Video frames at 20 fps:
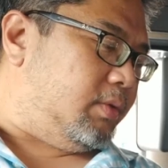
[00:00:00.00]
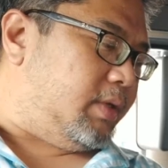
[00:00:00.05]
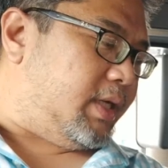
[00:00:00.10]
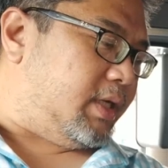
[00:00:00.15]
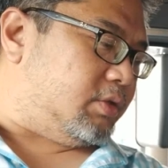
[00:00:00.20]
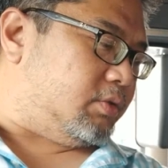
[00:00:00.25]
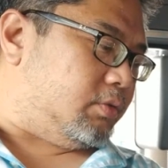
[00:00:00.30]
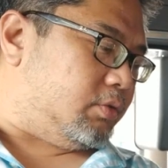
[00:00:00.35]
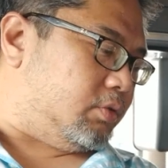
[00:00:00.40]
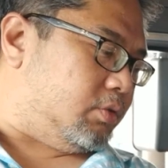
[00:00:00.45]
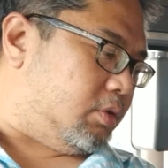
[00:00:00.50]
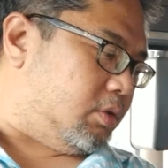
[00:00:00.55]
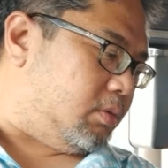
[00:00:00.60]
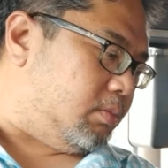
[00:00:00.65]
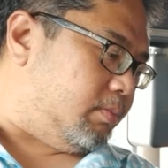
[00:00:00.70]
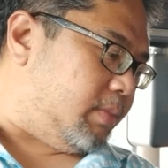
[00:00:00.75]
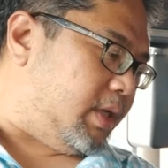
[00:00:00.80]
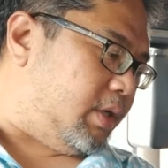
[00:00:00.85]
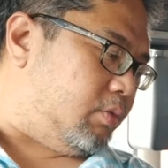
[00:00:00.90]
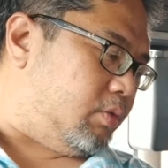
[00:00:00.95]
There's also
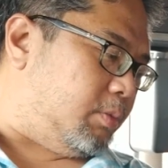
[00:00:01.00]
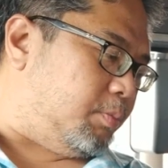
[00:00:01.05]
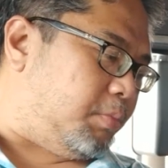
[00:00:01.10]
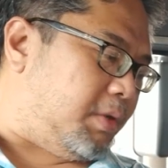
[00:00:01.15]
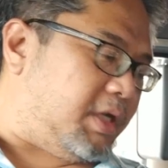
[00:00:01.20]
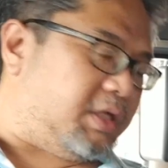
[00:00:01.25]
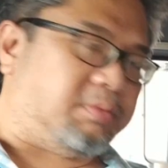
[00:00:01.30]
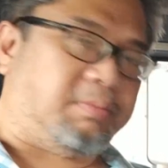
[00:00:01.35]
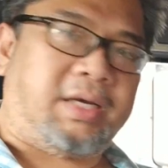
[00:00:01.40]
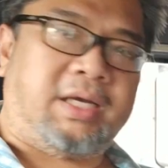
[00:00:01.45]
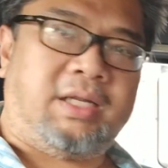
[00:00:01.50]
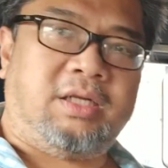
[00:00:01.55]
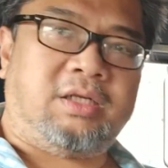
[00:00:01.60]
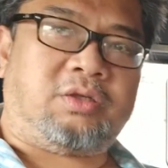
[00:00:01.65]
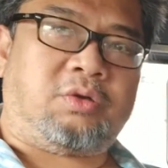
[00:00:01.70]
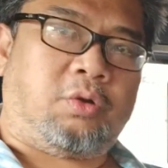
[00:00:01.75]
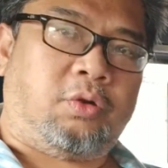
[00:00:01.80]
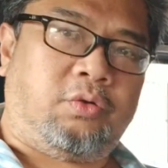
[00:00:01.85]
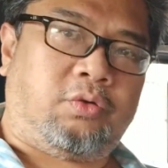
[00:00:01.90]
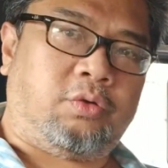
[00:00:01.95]
manual plus minus
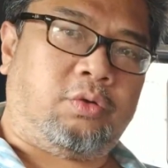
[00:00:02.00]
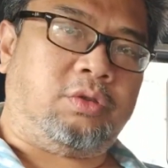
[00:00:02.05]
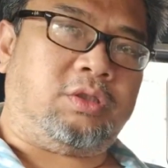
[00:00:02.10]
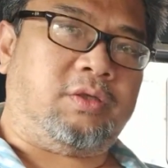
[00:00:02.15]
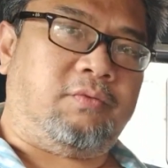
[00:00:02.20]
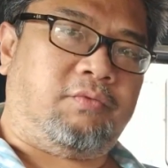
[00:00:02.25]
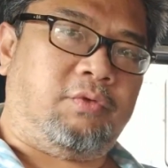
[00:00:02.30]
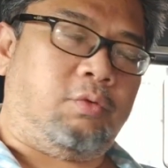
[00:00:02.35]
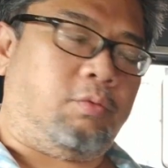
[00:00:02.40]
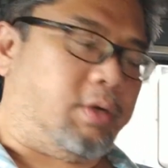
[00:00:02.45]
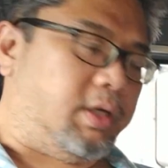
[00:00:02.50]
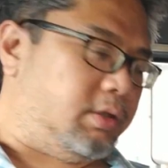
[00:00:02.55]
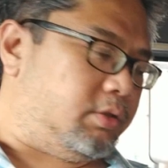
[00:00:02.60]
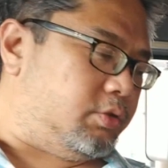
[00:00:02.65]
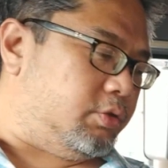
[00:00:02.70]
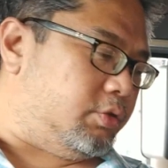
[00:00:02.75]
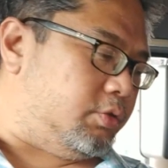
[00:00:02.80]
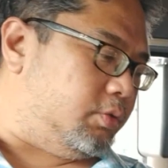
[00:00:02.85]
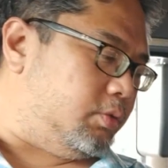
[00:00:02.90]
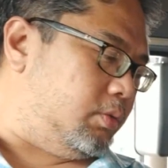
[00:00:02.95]
controls if you want to
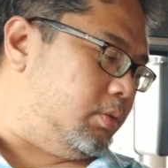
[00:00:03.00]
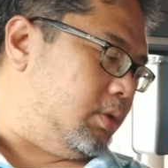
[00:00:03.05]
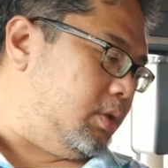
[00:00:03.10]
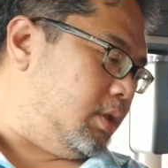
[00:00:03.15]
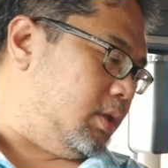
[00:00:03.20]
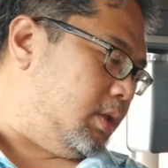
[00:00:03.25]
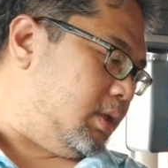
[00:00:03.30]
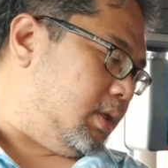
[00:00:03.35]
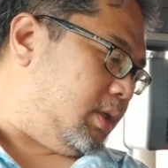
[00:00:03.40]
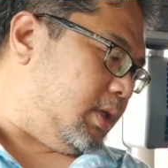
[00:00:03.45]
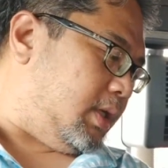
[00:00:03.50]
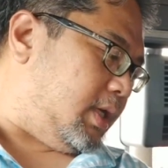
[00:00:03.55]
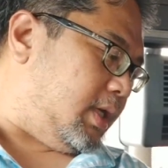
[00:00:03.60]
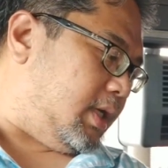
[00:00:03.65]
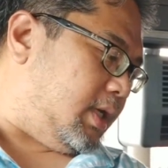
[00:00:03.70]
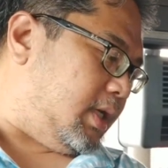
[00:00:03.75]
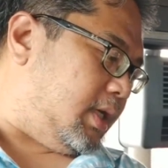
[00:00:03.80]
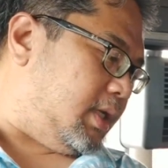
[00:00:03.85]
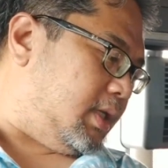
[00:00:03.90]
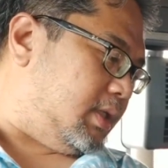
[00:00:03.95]
do.
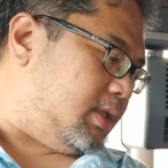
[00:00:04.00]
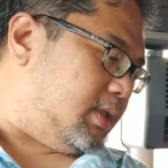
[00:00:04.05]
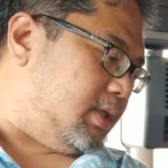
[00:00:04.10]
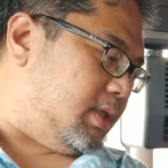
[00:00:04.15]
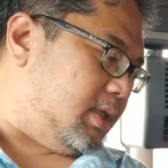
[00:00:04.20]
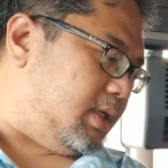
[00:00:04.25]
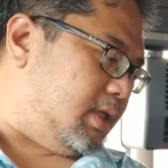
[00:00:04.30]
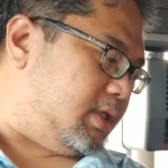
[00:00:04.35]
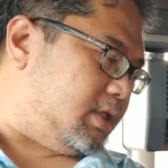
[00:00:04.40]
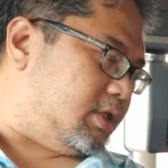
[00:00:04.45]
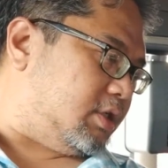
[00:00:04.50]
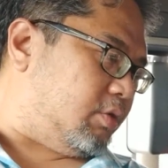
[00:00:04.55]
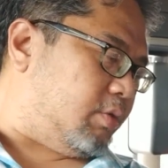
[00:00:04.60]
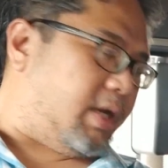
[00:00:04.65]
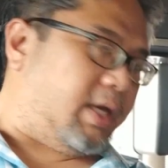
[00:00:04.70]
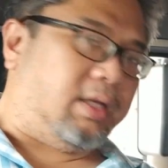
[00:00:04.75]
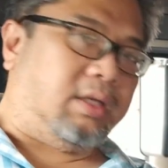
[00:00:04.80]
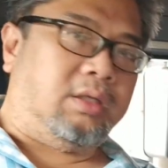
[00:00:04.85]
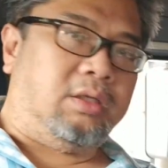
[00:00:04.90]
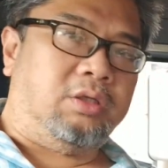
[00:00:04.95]
And it's
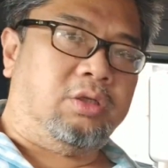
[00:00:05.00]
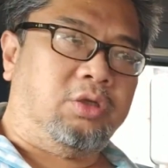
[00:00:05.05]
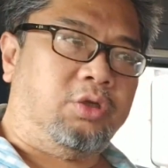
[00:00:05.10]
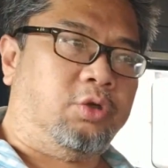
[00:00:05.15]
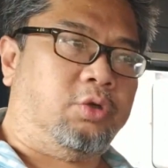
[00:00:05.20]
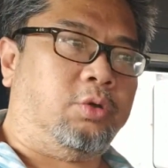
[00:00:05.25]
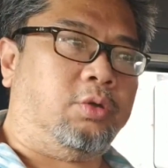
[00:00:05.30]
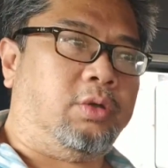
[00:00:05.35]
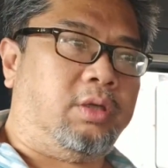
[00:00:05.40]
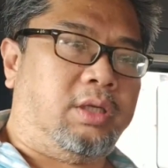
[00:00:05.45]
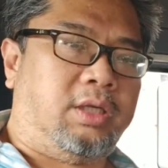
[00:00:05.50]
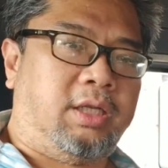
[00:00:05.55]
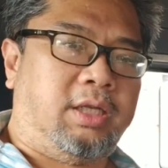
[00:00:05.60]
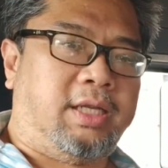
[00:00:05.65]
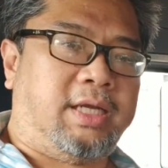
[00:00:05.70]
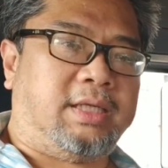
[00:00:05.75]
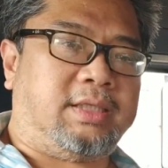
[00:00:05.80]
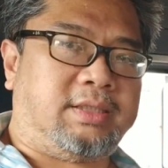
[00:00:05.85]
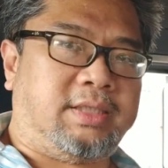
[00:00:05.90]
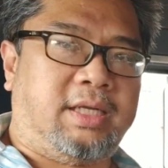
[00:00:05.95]
quite good in
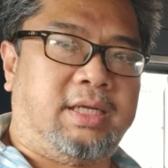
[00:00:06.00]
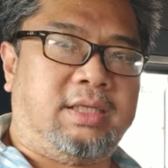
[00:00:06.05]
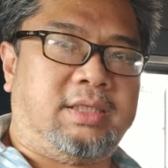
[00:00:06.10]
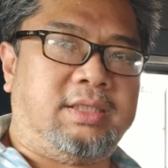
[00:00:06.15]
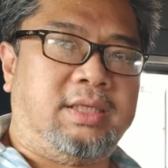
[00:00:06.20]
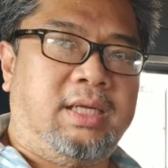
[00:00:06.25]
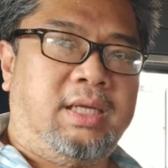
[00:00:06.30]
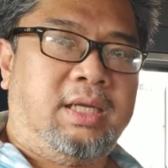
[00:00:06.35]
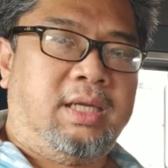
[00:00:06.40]
that sense.